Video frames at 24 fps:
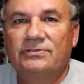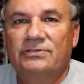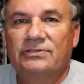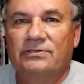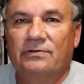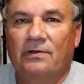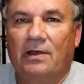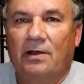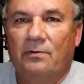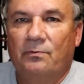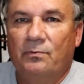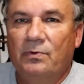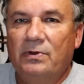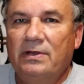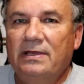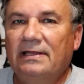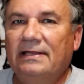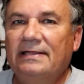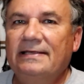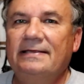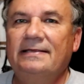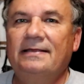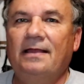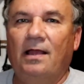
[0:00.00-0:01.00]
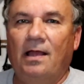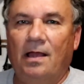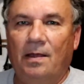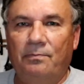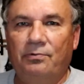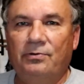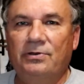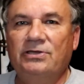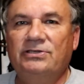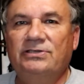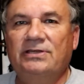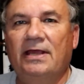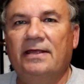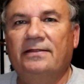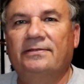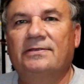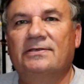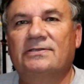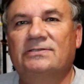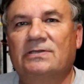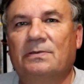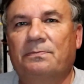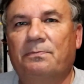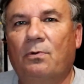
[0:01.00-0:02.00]
so I really appreciate the
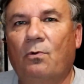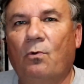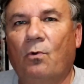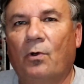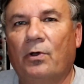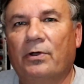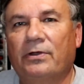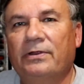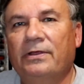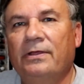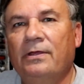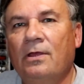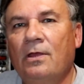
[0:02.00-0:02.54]
support.